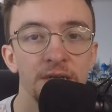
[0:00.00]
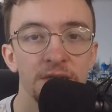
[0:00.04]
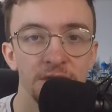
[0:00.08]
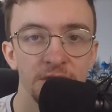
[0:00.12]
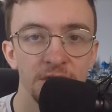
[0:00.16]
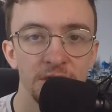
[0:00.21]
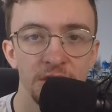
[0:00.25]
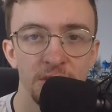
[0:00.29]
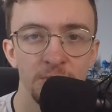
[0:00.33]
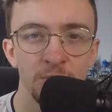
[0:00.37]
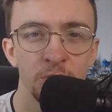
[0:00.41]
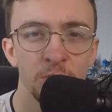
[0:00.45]

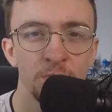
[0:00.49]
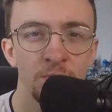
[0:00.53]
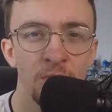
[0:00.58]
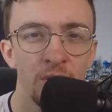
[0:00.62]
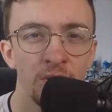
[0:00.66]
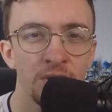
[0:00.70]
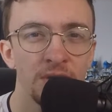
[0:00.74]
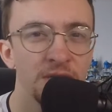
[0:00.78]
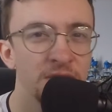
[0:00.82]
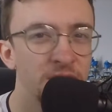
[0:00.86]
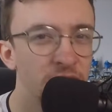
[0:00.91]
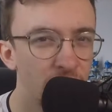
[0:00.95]
St James's
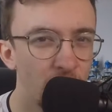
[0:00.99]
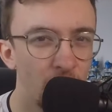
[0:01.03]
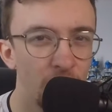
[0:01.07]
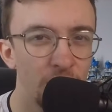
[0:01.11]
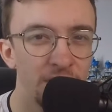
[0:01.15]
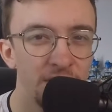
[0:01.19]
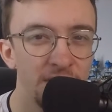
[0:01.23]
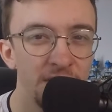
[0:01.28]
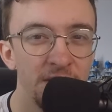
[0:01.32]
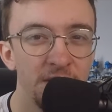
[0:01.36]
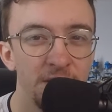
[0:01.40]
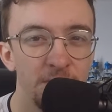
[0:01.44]
Park is
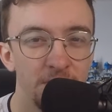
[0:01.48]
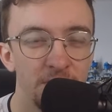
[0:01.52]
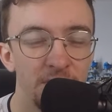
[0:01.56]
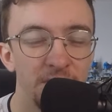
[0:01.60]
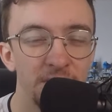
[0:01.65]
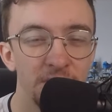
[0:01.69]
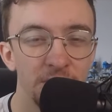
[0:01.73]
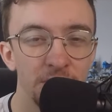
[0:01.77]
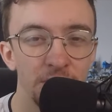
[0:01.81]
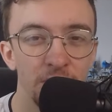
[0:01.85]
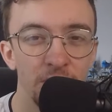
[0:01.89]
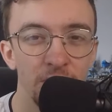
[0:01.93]
not an easy
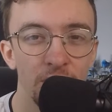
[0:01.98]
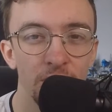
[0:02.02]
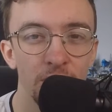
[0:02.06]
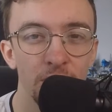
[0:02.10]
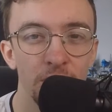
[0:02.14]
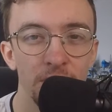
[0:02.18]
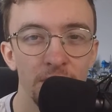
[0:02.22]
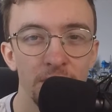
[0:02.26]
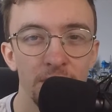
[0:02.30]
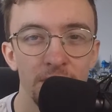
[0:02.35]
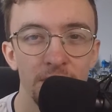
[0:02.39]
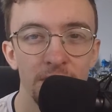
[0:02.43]
place to
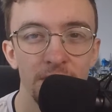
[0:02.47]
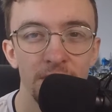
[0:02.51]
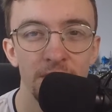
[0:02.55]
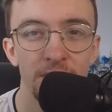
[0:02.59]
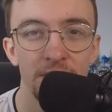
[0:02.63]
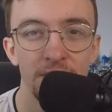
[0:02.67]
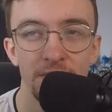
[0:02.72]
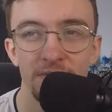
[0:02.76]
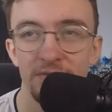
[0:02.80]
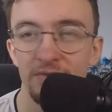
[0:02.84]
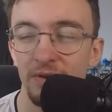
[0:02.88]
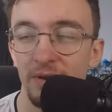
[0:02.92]
go
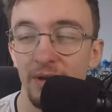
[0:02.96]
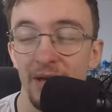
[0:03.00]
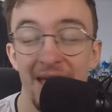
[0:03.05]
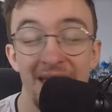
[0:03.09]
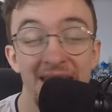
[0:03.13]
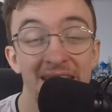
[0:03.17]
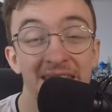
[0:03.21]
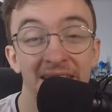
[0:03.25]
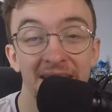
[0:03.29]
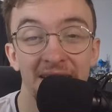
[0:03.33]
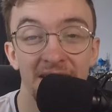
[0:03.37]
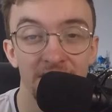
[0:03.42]
for
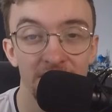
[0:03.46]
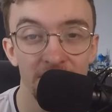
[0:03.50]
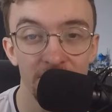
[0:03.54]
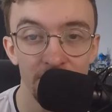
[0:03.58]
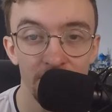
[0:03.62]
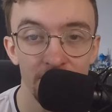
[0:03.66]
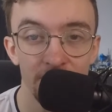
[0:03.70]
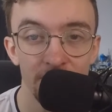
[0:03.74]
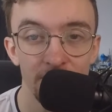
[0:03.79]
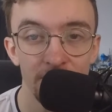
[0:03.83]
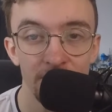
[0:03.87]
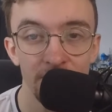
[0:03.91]
any
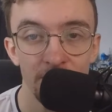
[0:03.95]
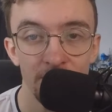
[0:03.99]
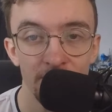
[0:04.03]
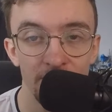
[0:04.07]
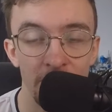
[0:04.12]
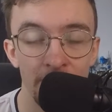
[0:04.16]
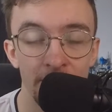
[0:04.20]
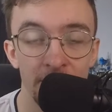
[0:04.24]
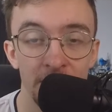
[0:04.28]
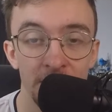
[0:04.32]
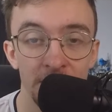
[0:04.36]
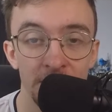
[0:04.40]

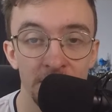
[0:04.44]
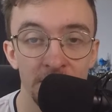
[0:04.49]
Premier League